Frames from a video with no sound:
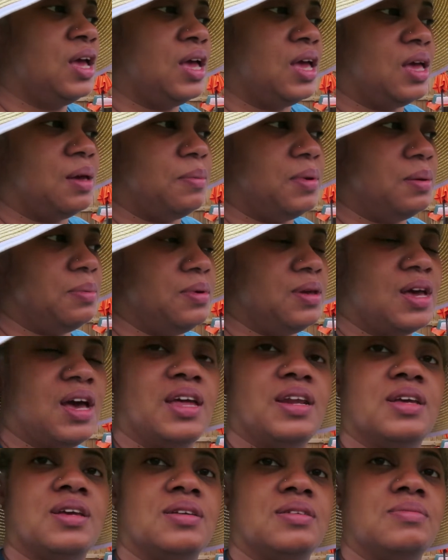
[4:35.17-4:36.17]
and maybe
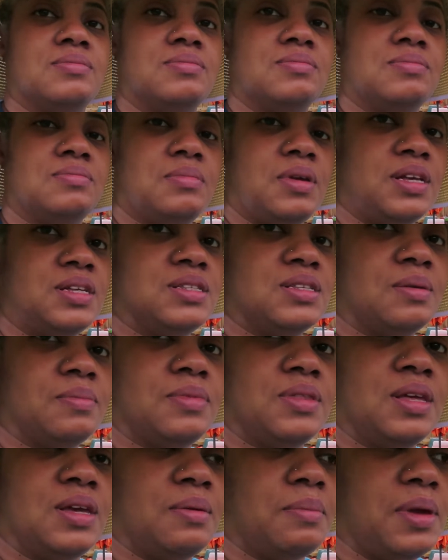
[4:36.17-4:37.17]
kind of make
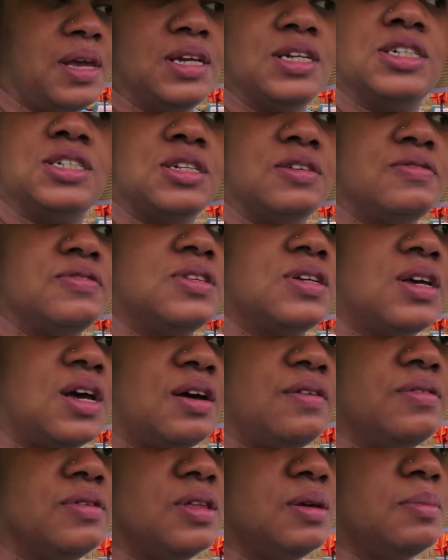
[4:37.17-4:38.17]
something makeshift to
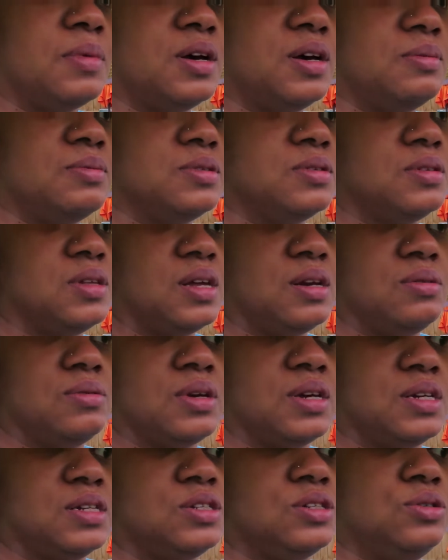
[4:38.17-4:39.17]
cover them up so they don't
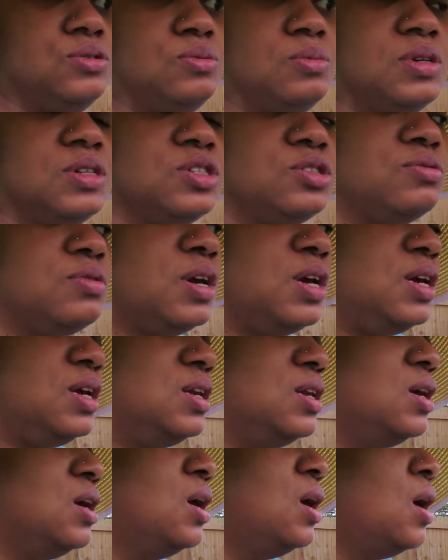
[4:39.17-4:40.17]
get too much rain.